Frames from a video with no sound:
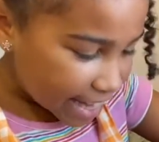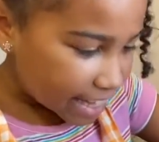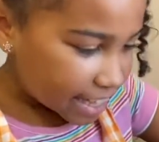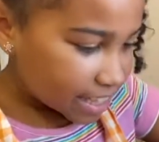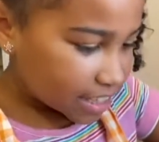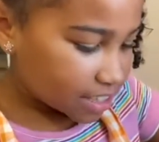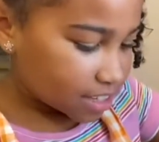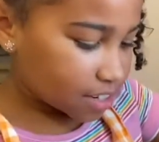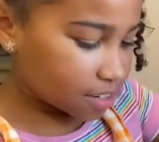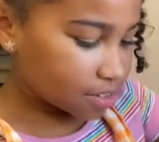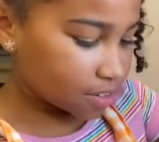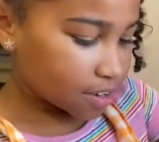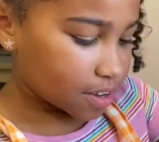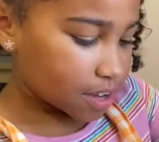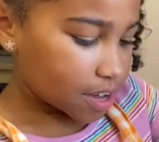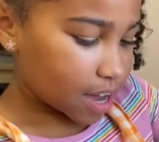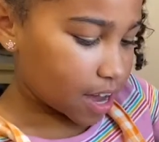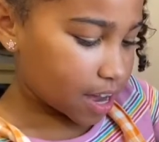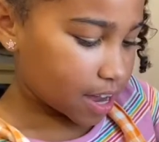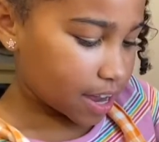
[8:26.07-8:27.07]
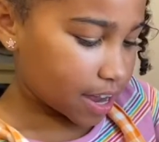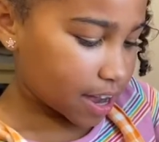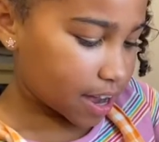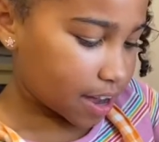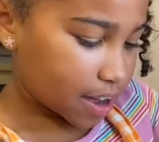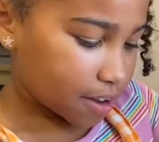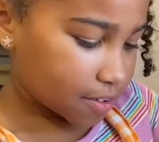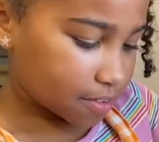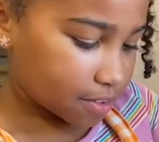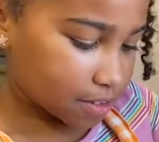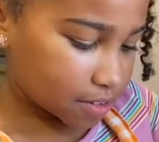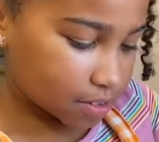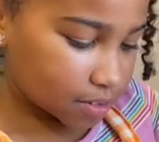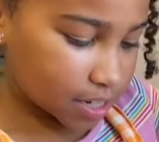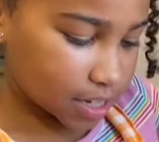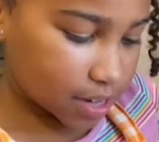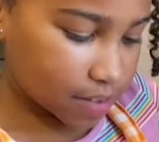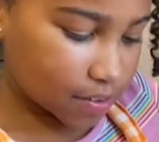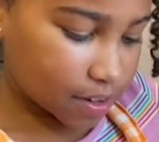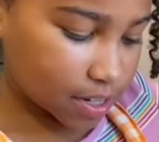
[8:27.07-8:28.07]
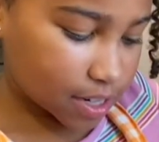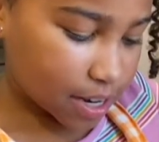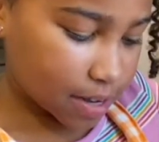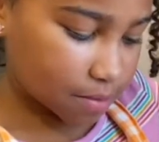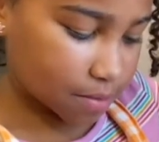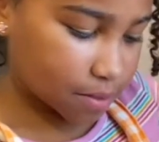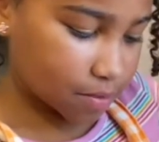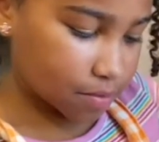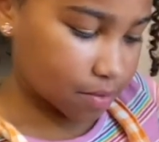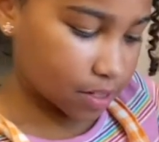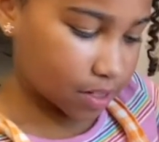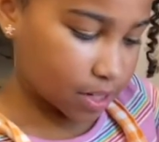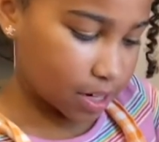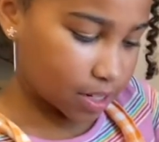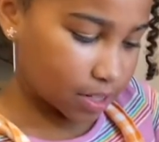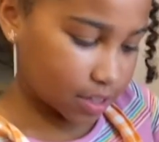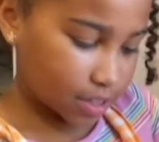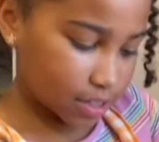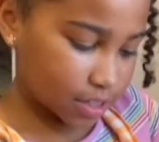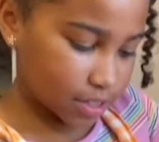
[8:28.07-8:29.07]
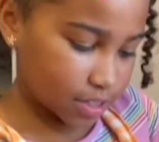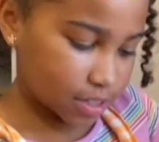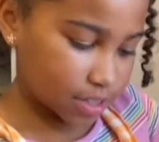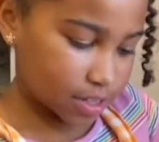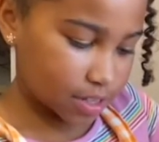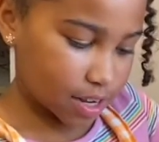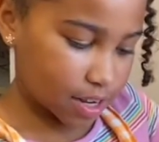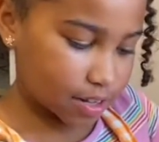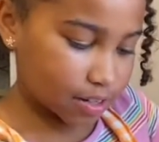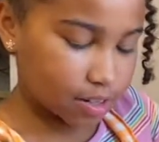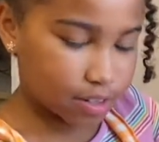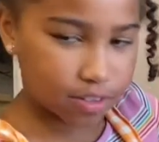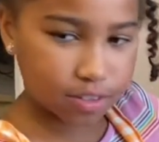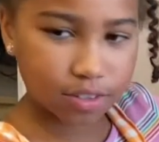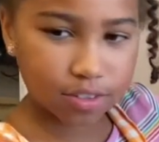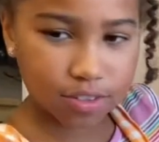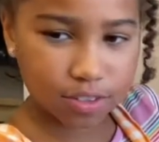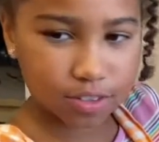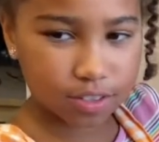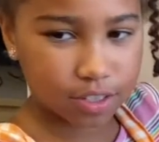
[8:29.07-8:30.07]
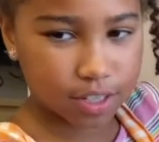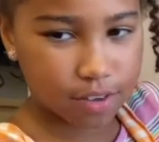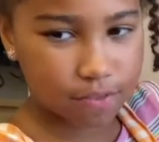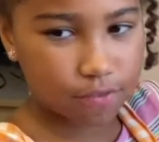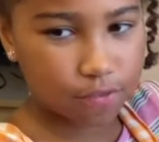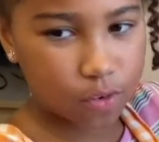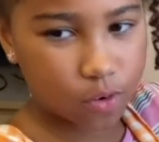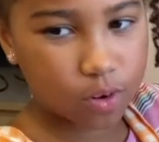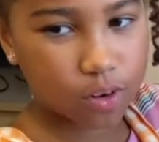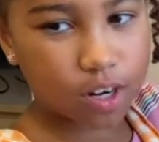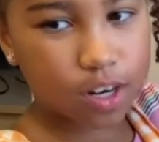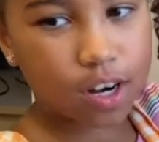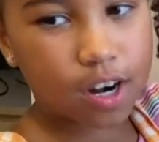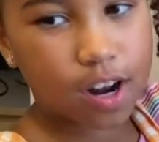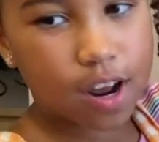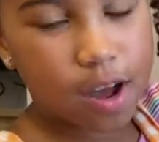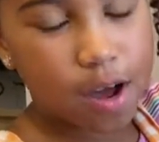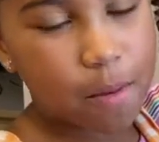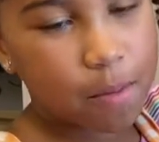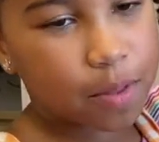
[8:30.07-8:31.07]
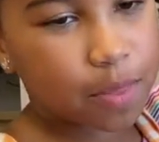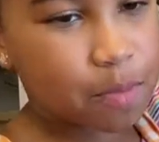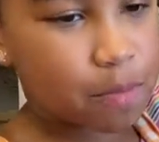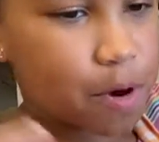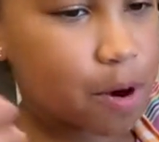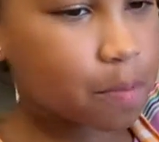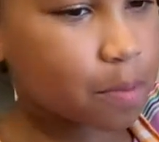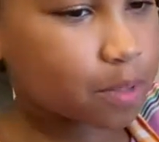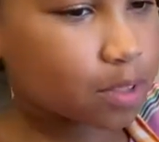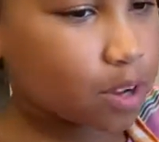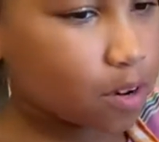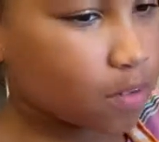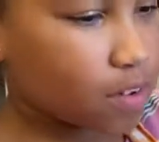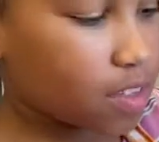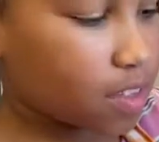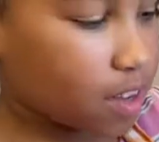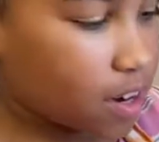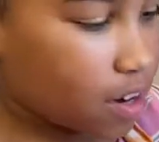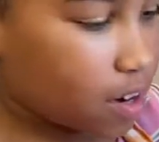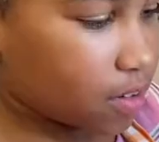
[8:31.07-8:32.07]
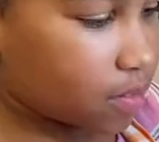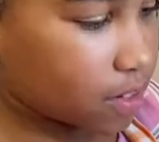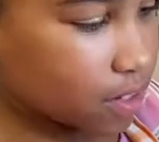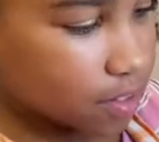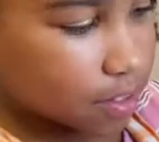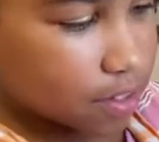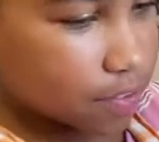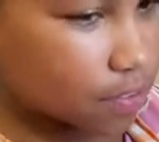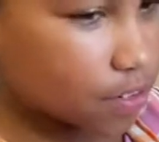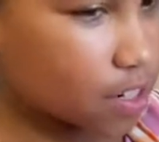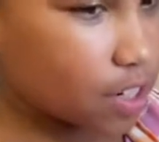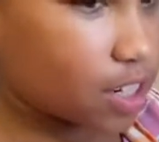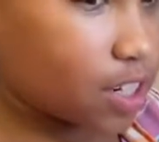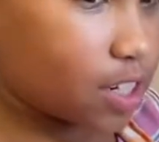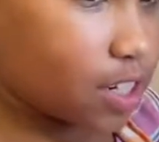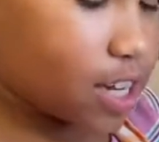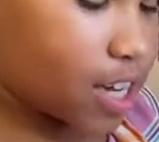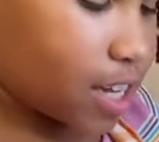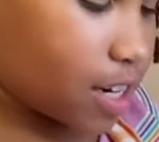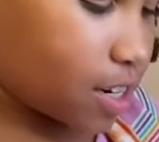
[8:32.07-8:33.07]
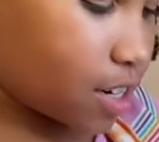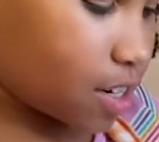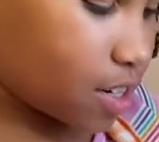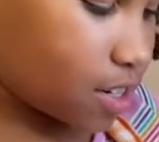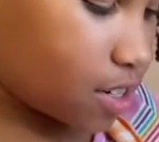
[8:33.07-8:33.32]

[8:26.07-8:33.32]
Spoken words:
so I have 3 different types of food colorings. I know you usually get 4, but the purple's over there. We only have 3 containers,